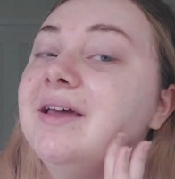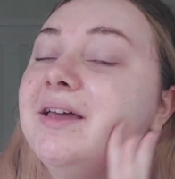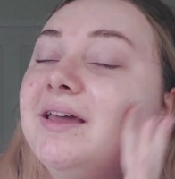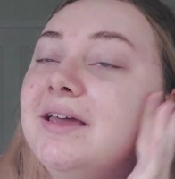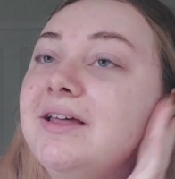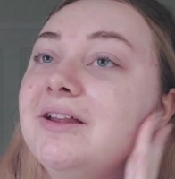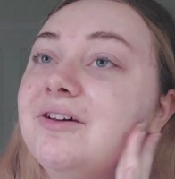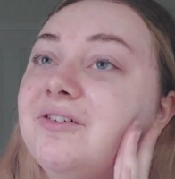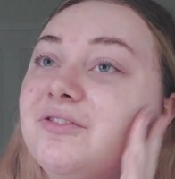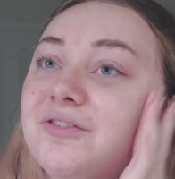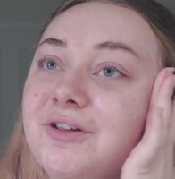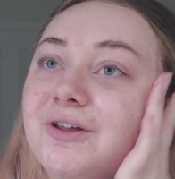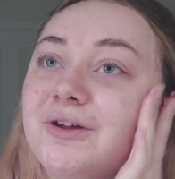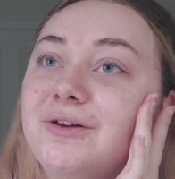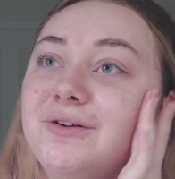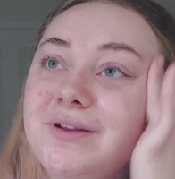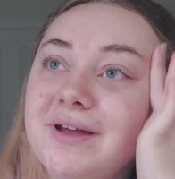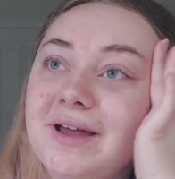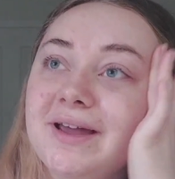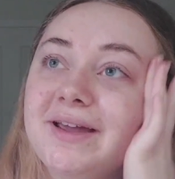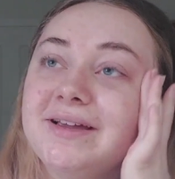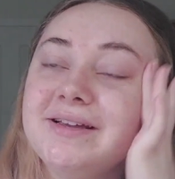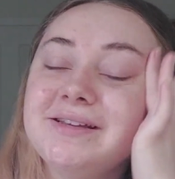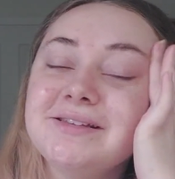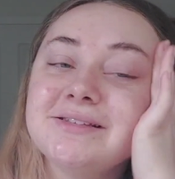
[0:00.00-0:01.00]
in a few
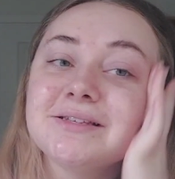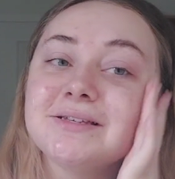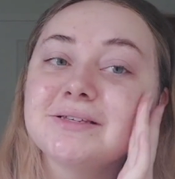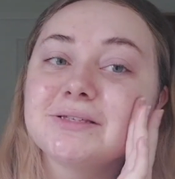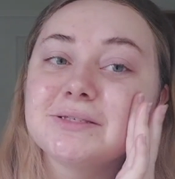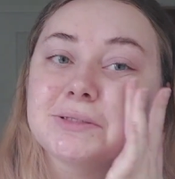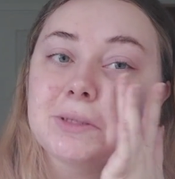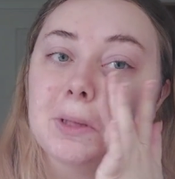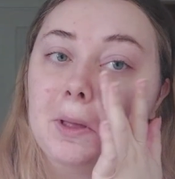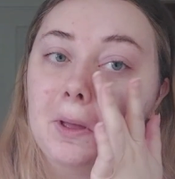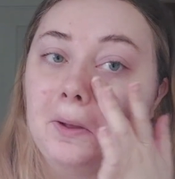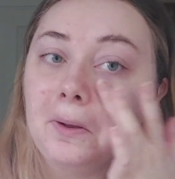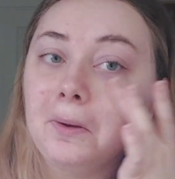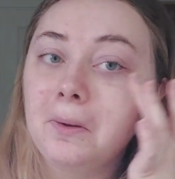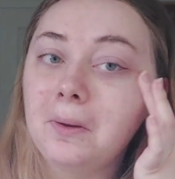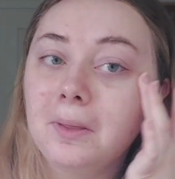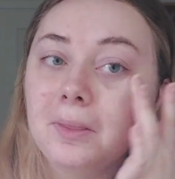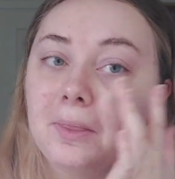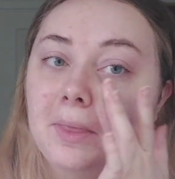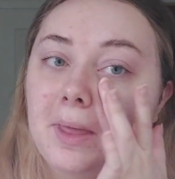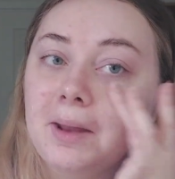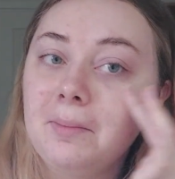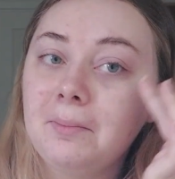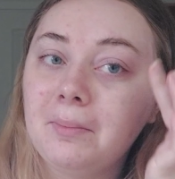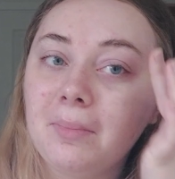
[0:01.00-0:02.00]
days, so
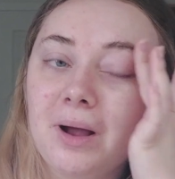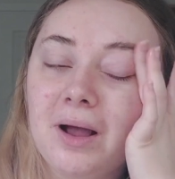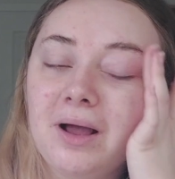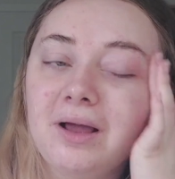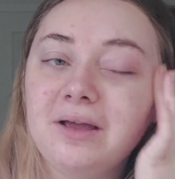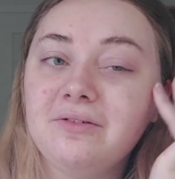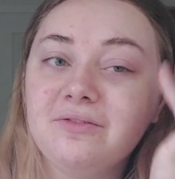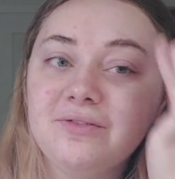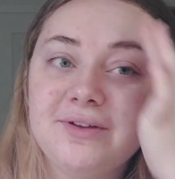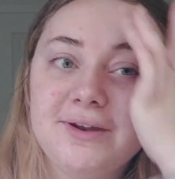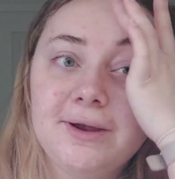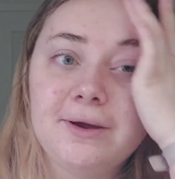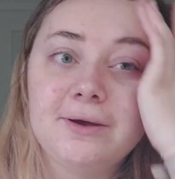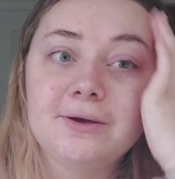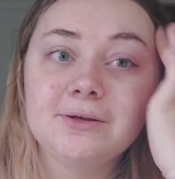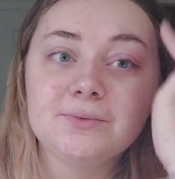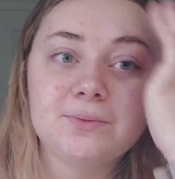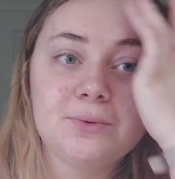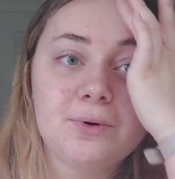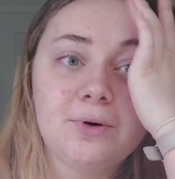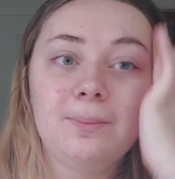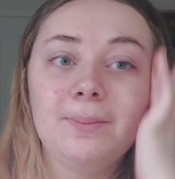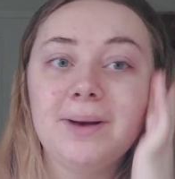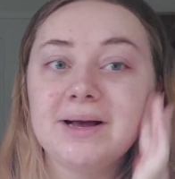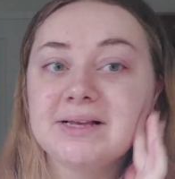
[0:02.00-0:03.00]
then my videos
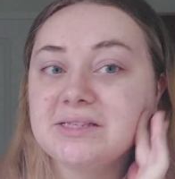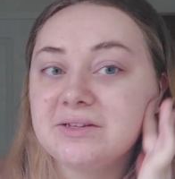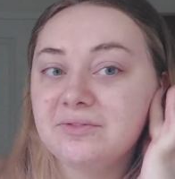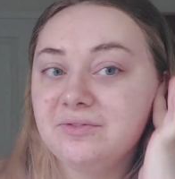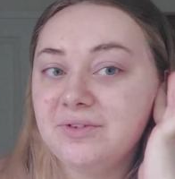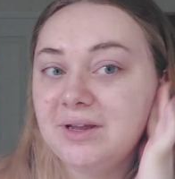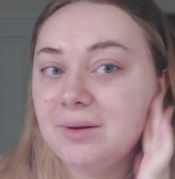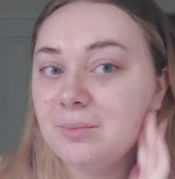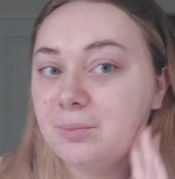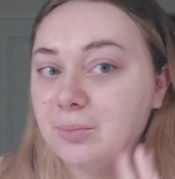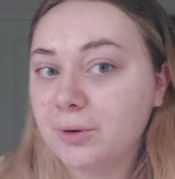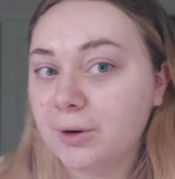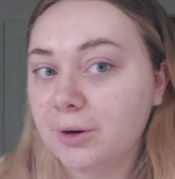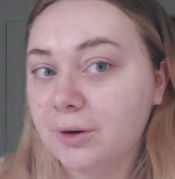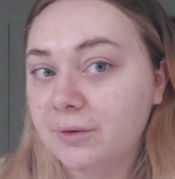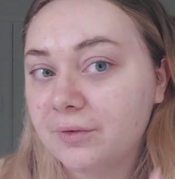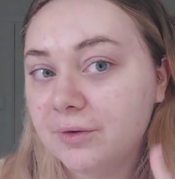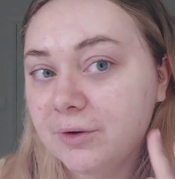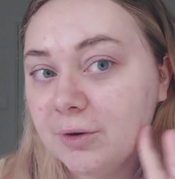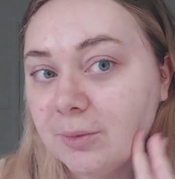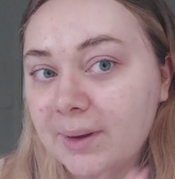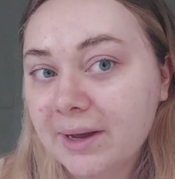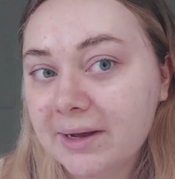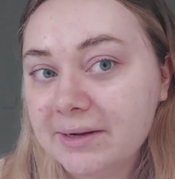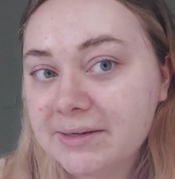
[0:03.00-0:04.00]
will massively improve
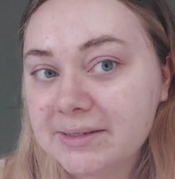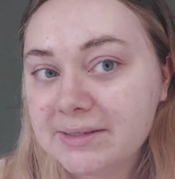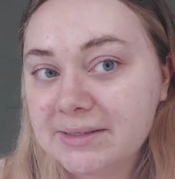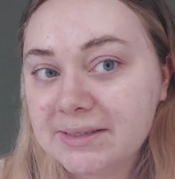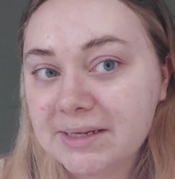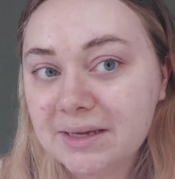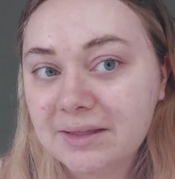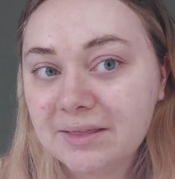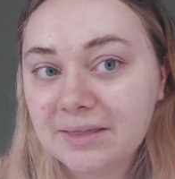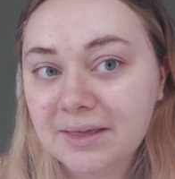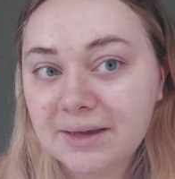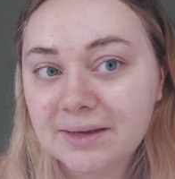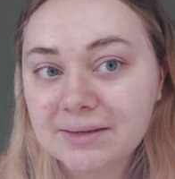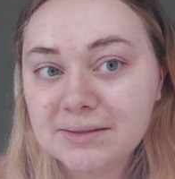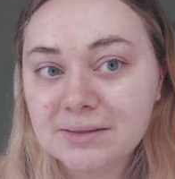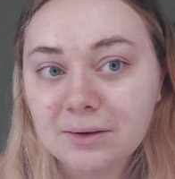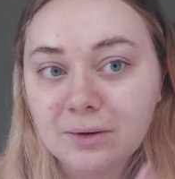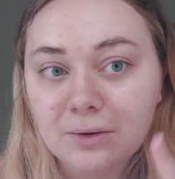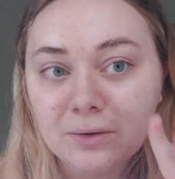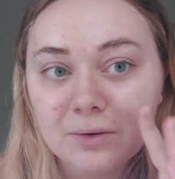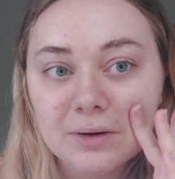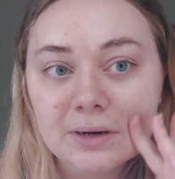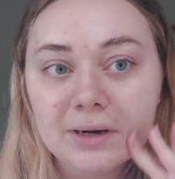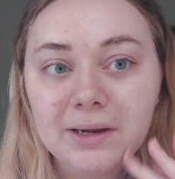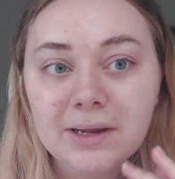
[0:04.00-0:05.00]
and you'll be able to see things a
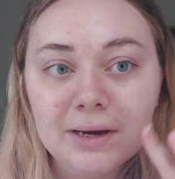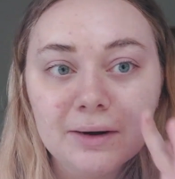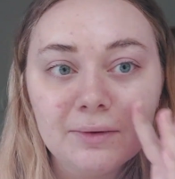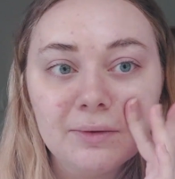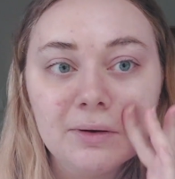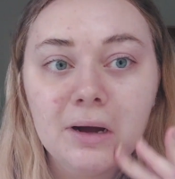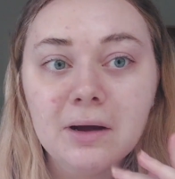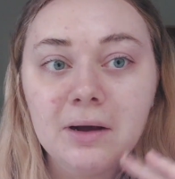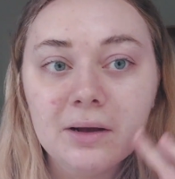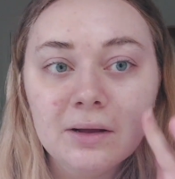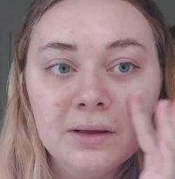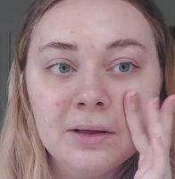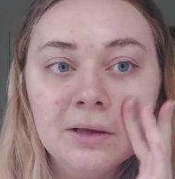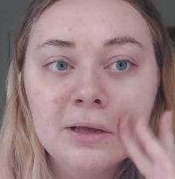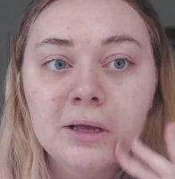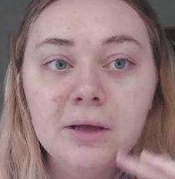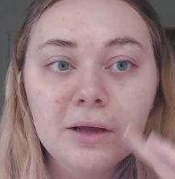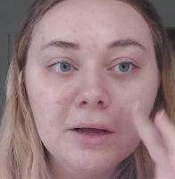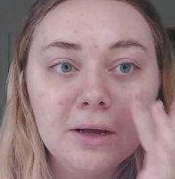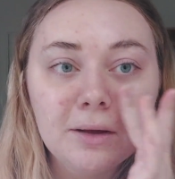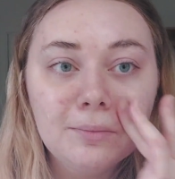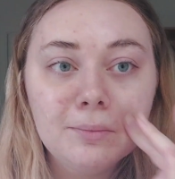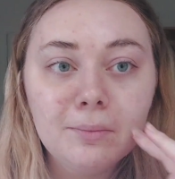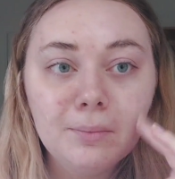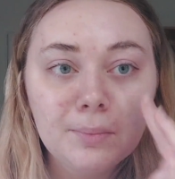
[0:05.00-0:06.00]
lot clearer,
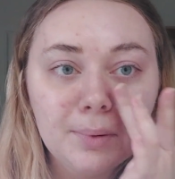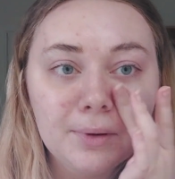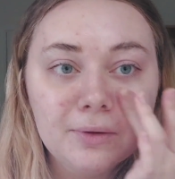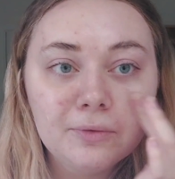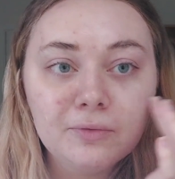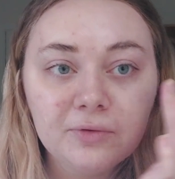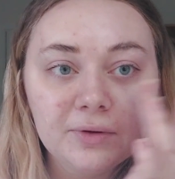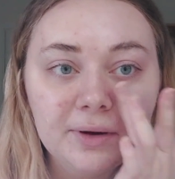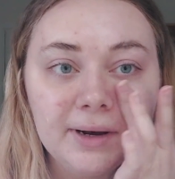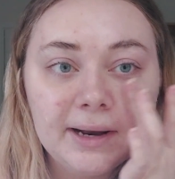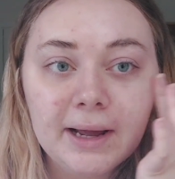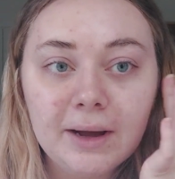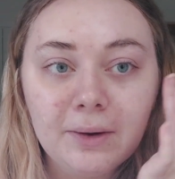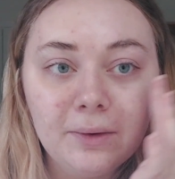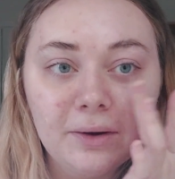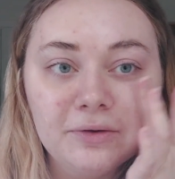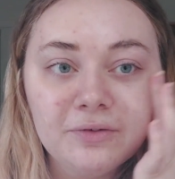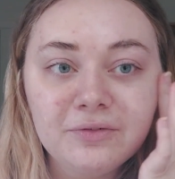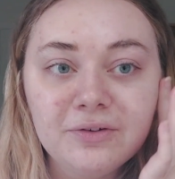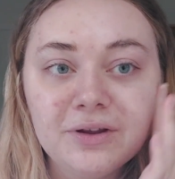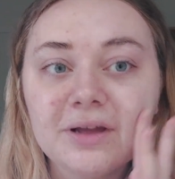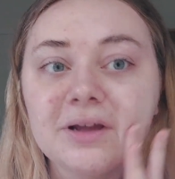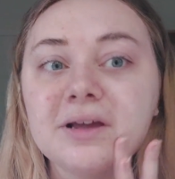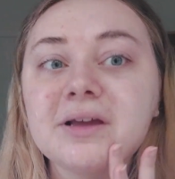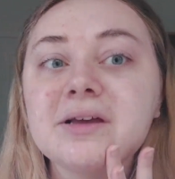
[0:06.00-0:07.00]
um but for now I
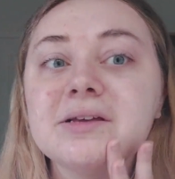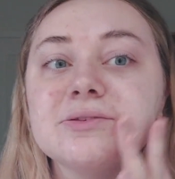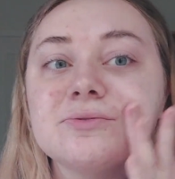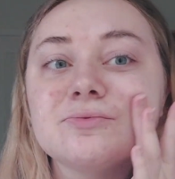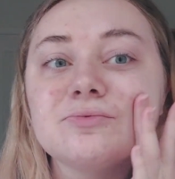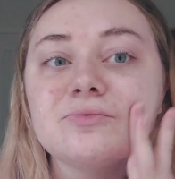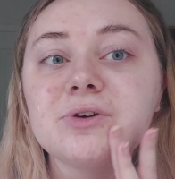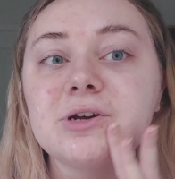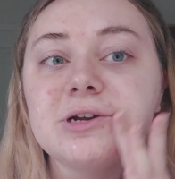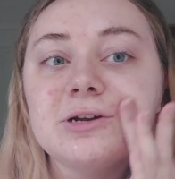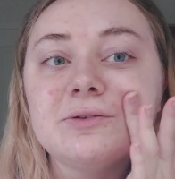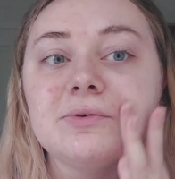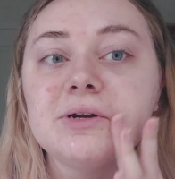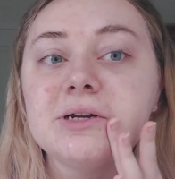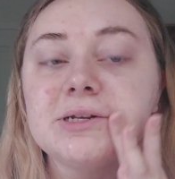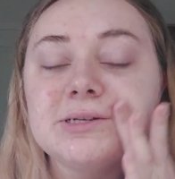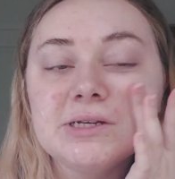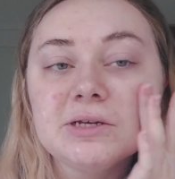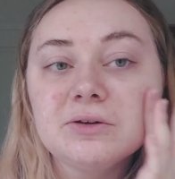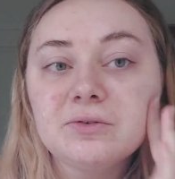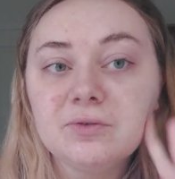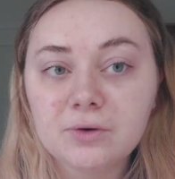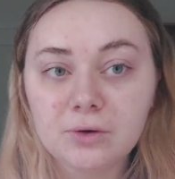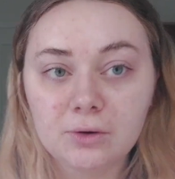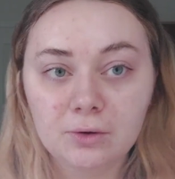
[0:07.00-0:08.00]
feel like it is really really
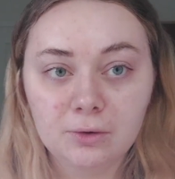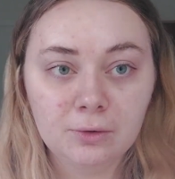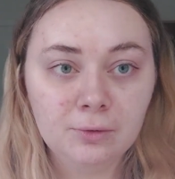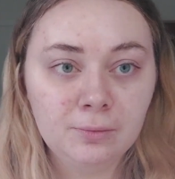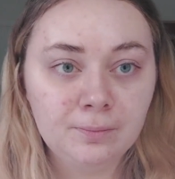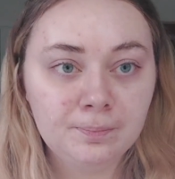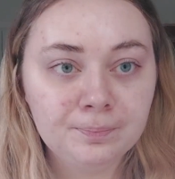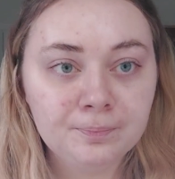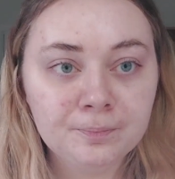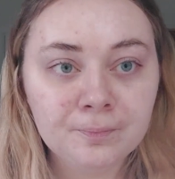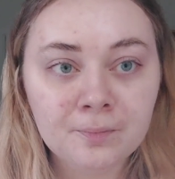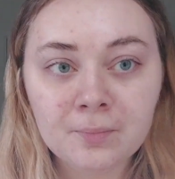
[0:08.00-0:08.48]
difficult.